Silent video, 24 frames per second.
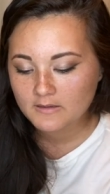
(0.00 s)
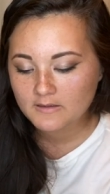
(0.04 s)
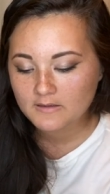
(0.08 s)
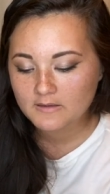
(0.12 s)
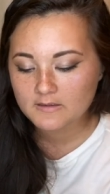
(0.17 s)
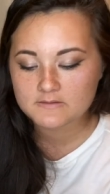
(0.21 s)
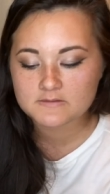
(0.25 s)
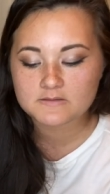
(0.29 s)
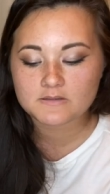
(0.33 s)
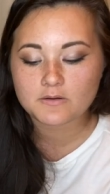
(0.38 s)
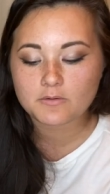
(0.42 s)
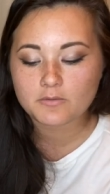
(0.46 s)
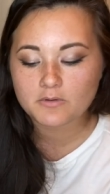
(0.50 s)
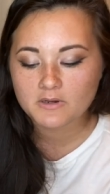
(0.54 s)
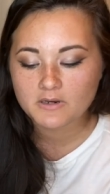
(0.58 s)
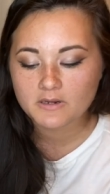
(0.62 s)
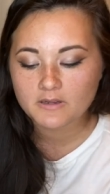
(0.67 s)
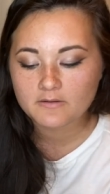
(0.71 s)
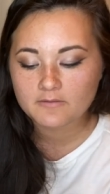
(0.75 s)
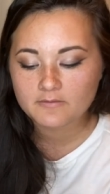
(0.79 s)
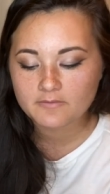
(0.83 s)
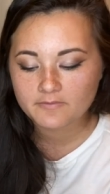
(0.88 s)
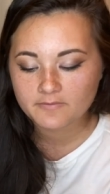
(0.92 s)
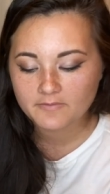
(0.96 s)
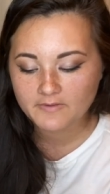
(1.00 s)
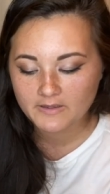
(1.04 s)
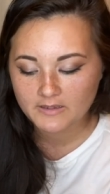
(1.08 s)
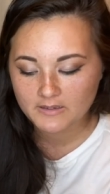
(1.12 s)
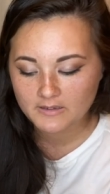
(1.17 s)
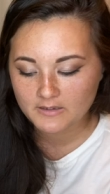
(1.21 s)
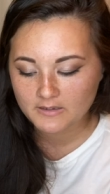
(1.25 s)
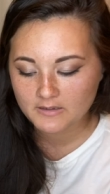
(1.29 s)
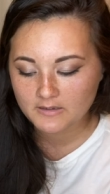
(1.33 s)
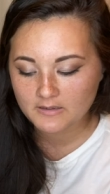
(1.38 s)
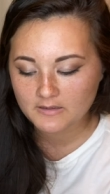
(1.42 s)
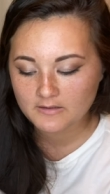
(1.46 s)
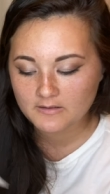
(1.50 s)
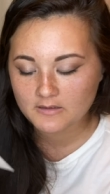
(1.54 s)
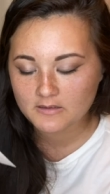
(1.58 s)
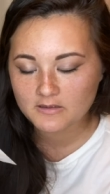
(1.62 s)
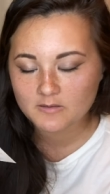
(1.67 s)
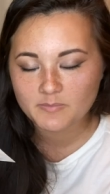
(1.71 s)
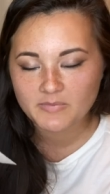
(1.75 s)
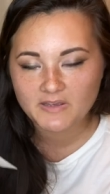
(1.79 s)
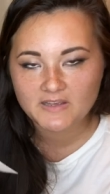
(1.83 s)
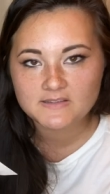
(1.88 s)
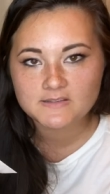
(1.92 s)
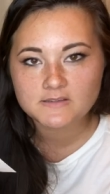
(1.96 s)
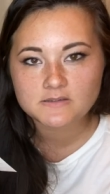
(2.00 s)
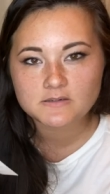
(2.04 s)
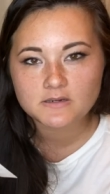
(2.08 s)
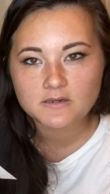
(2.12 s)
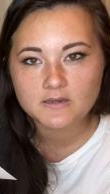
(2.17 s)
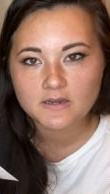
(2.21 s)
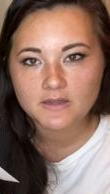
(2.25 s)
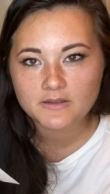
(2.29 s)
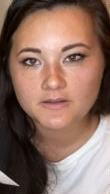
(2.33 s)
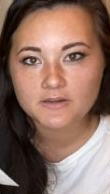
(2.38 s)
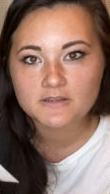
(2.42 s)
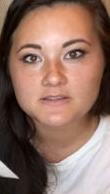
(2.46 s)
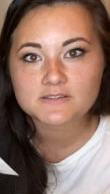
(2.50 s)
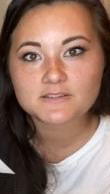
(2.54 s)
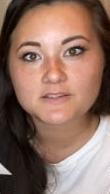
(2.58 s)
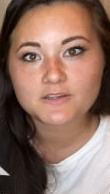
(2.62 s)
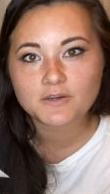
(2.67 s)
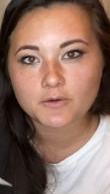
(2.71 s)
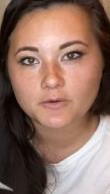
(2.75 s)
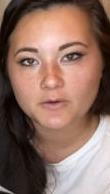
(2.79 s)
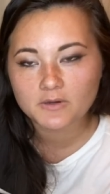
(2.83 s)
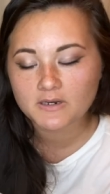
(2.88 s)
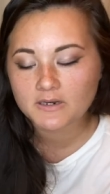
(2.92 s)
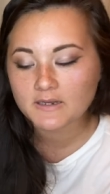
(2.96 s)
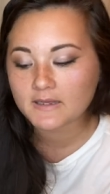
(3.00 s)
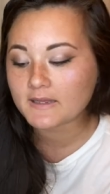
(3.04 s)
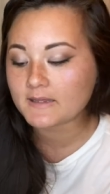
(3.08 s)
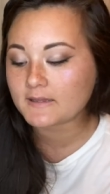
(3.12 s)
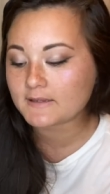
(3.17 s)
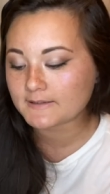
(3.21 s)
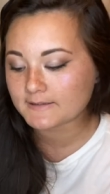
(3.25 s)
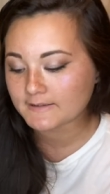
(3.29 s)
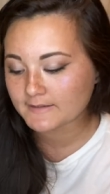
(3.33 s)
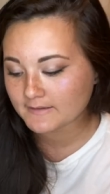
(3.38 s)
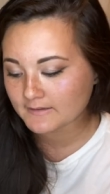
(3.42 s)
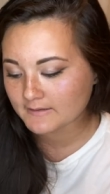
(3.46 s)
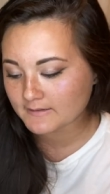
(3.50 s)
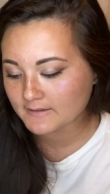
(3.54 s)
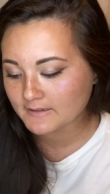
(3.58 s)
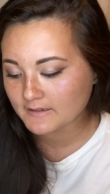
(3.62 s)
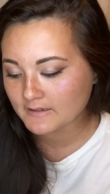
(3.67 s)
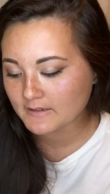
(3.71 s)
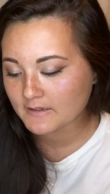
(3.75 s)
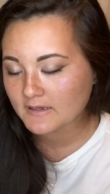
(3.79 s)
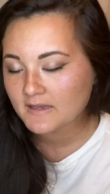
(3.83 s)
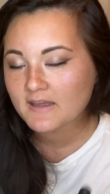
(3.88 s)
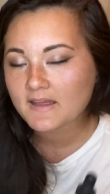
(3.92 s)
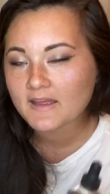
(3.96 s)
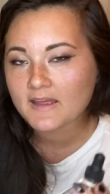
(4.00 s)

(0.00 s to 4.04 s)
is coconut and fig, and then the base on another is coconut and lily,